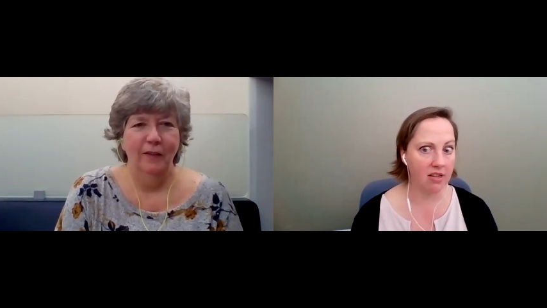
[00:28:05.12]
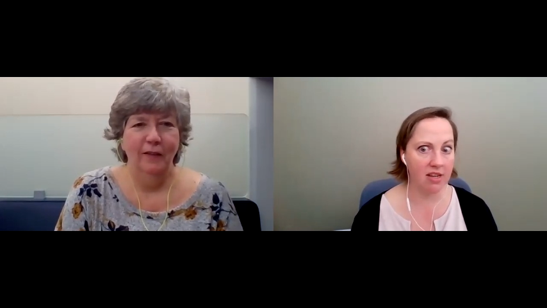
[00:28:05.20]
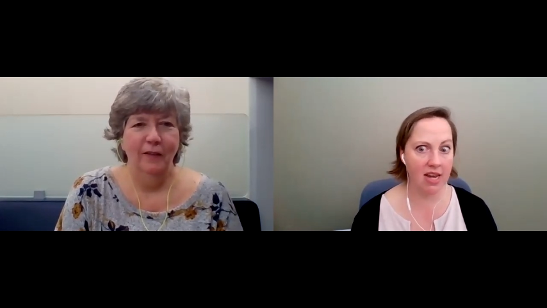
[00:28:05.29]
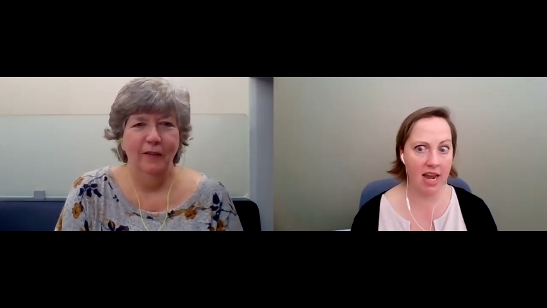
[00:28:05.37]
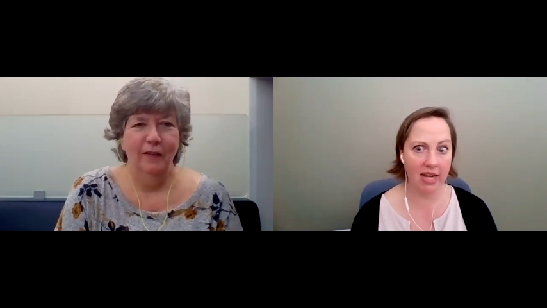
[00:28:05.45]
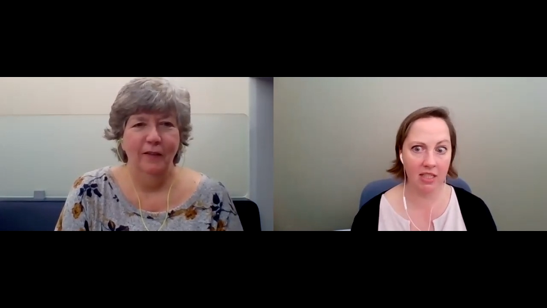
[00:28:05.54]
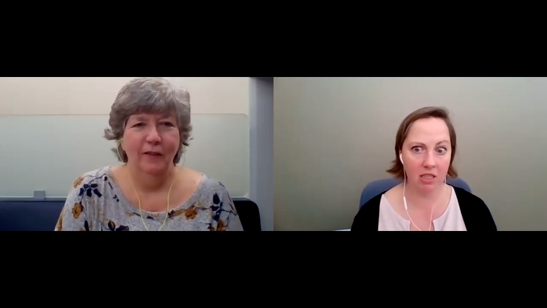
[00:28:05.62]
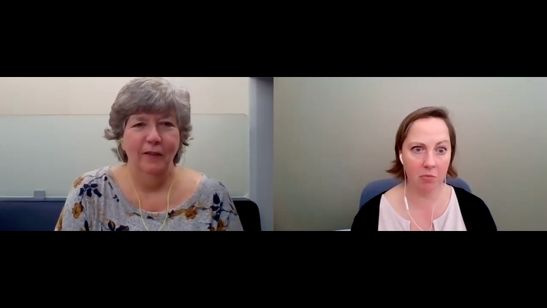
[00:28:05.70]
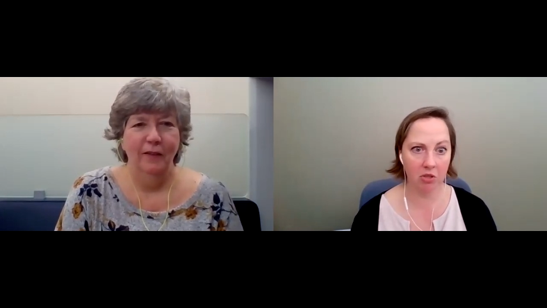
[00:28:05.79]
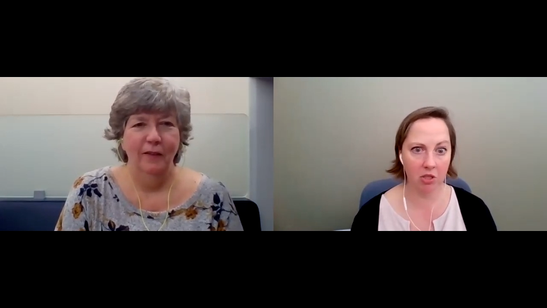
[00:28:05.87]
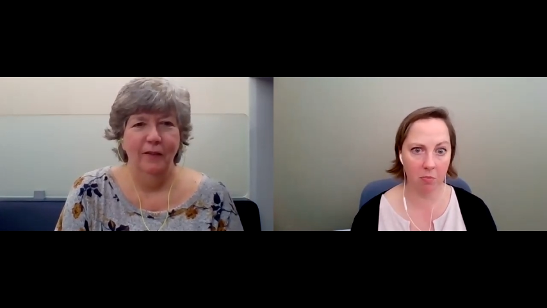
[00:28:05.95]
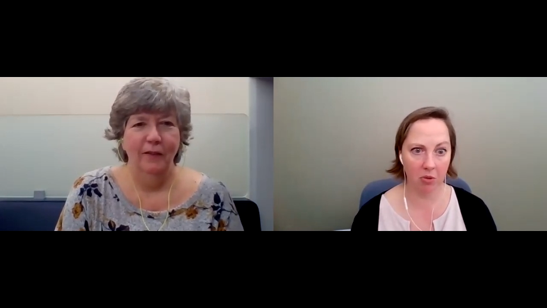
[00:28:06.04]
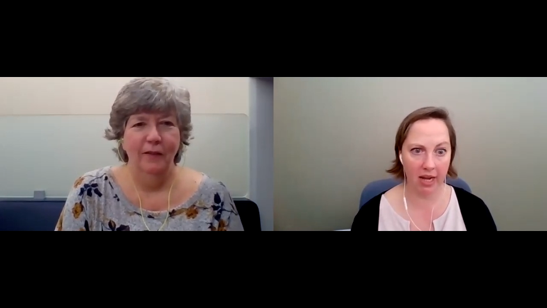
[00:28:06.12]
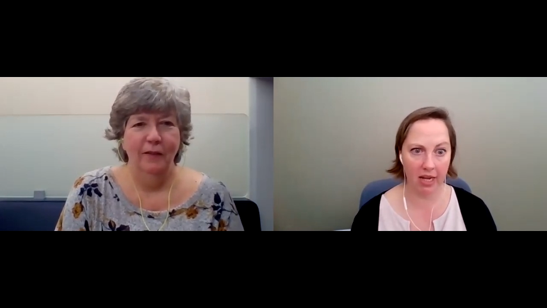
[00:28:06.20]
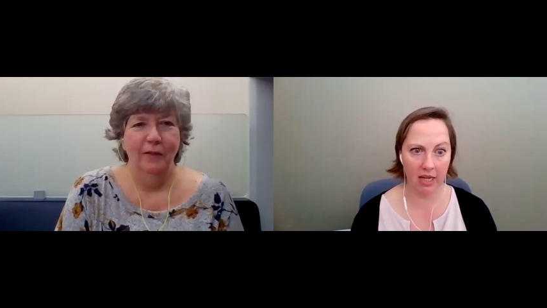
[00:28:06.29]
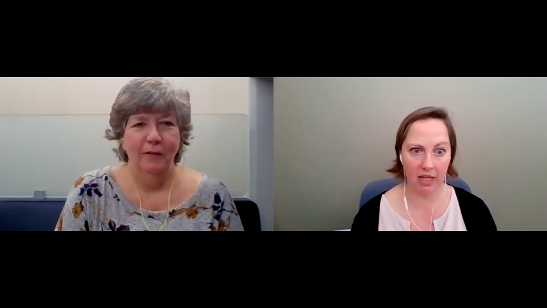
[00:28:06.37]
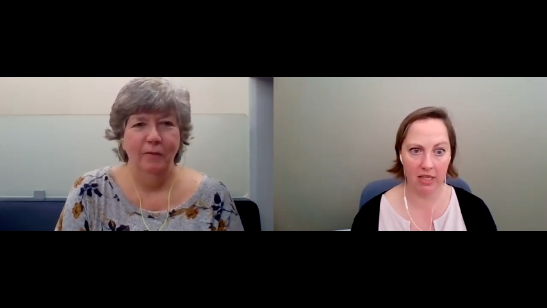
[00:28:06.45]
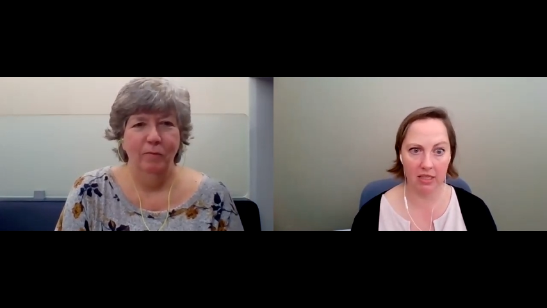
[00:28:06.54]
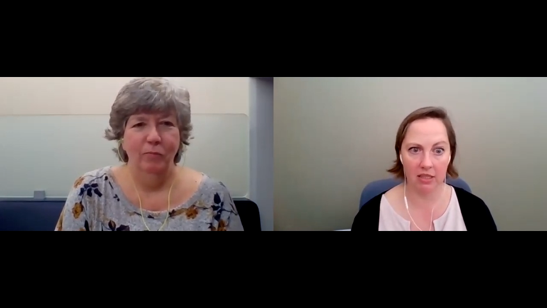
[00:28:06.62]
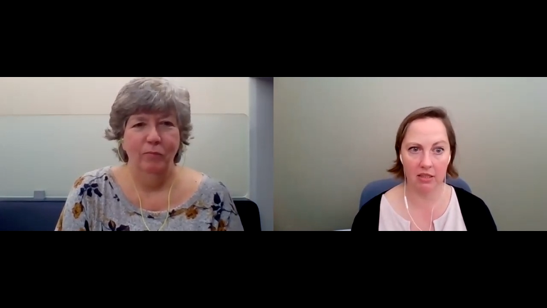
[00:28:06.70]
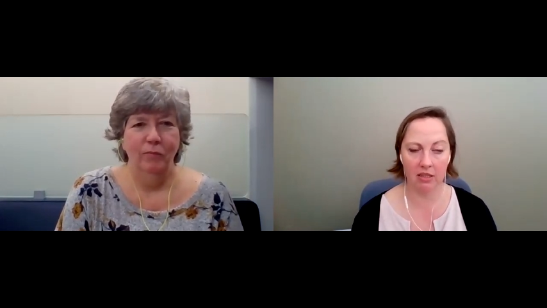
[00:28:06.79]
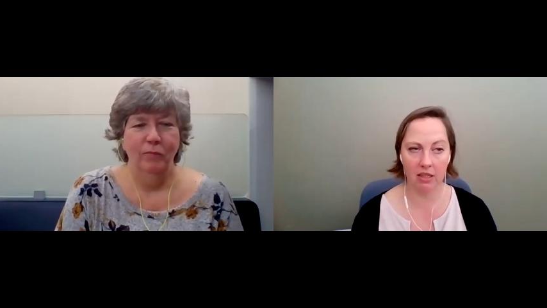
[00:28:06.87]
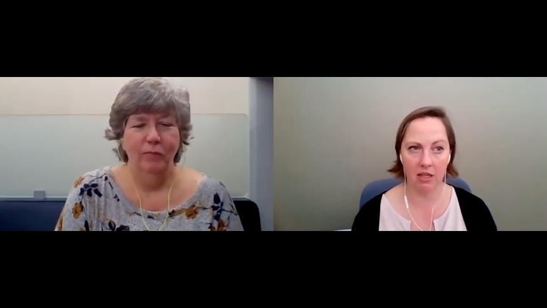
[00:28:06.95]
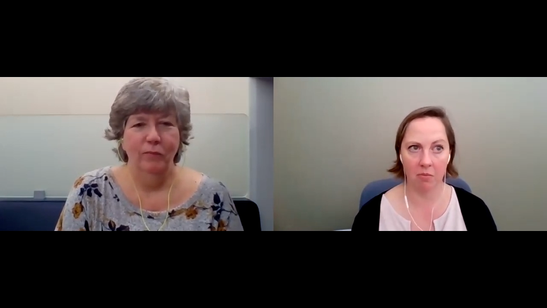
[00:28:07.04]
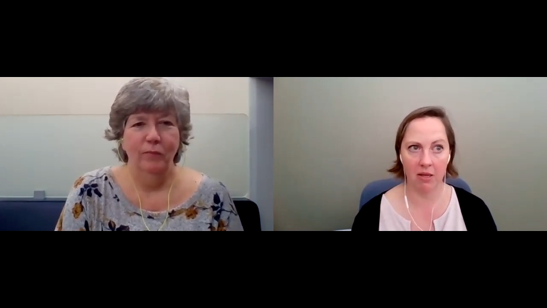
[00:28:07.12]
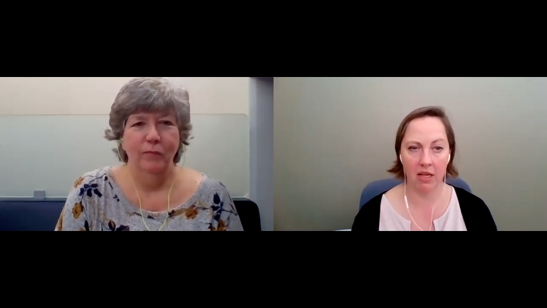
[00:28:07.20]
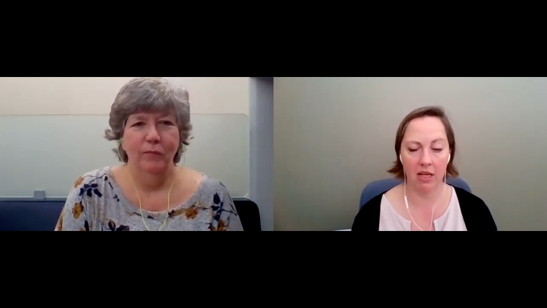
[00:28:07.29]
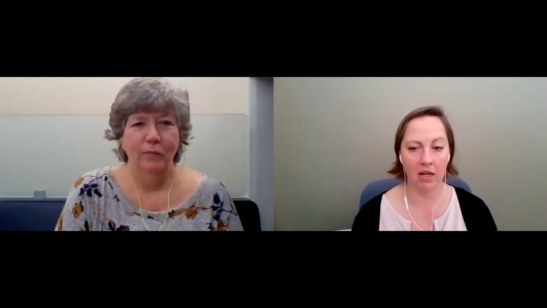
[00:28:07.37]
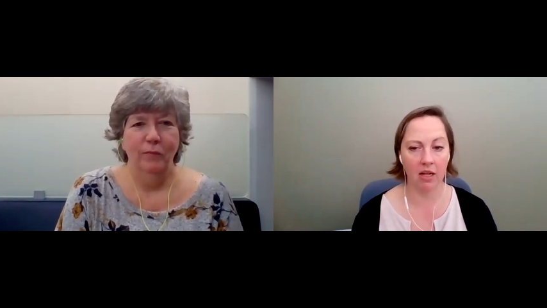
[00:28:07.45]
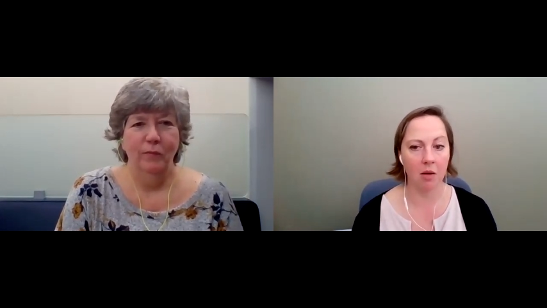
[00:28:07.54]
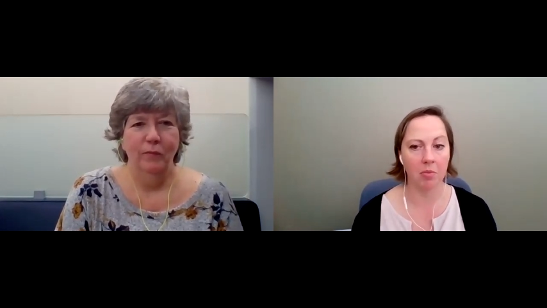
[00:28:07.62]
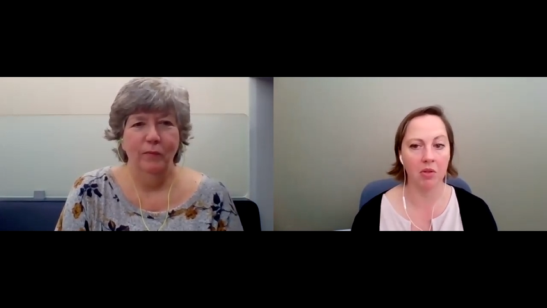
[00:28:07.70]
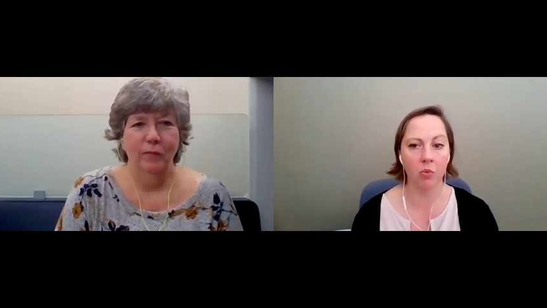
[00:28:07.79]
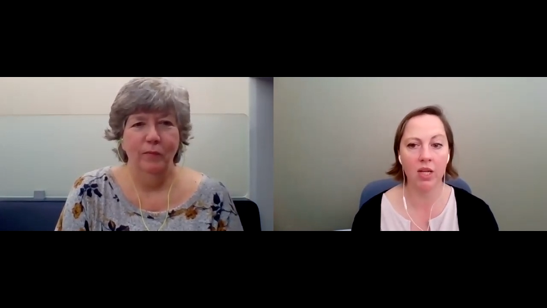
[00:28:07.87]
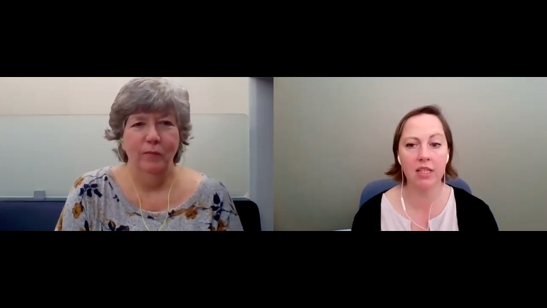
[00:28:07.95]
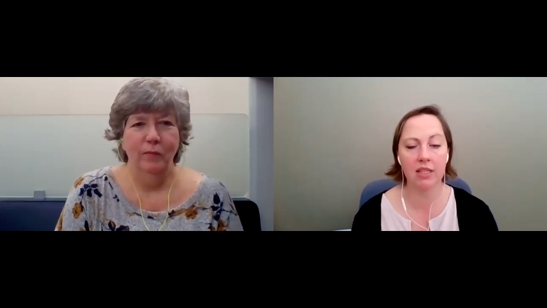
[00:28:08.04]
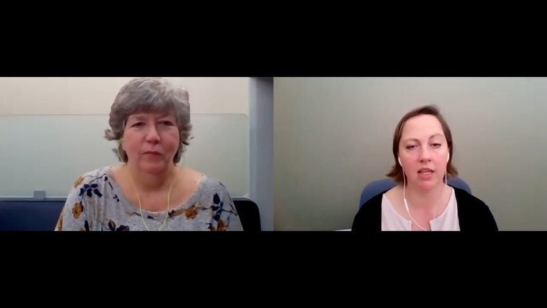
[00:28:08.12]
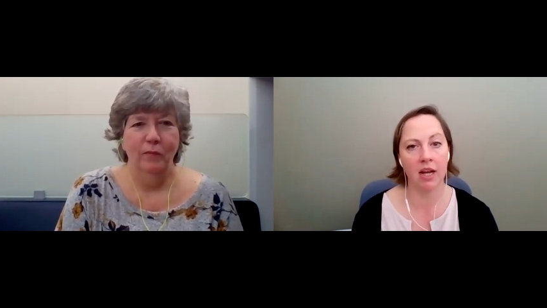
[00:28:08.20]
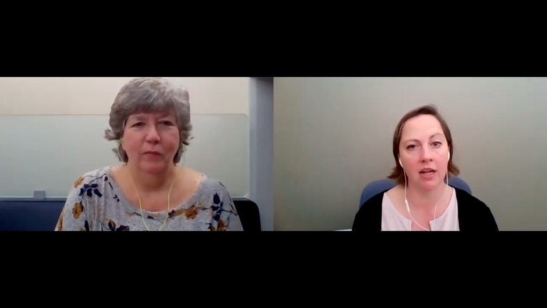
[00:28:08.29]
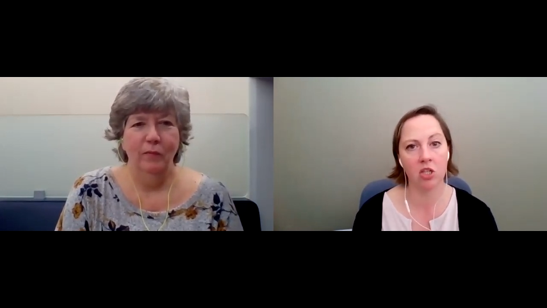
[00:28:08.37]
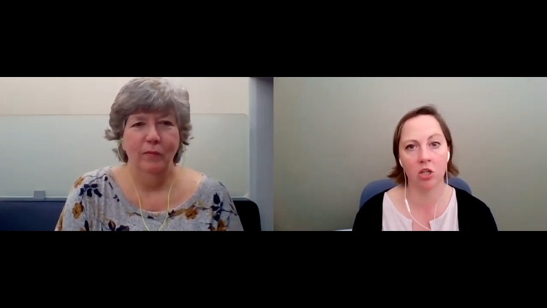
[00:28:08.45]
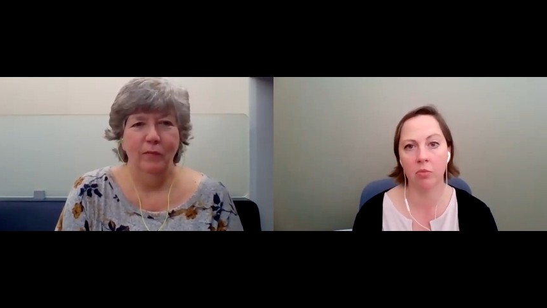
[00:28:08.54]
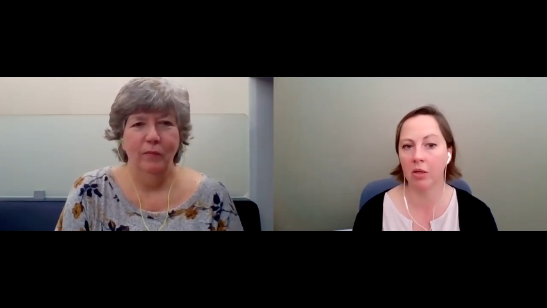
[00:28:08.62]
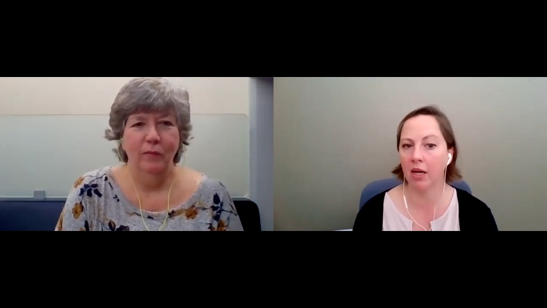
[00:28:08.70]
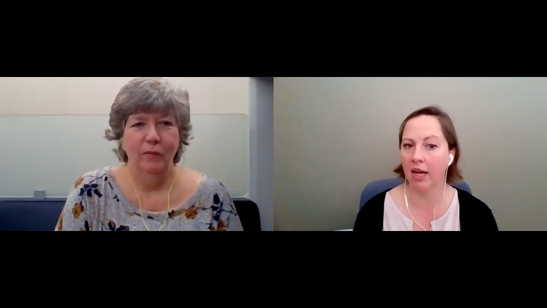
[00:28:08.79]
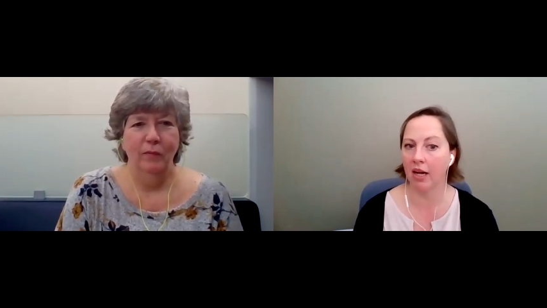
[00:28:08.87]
Speaker 1: our next book break is going to be in a couple of weeks in October,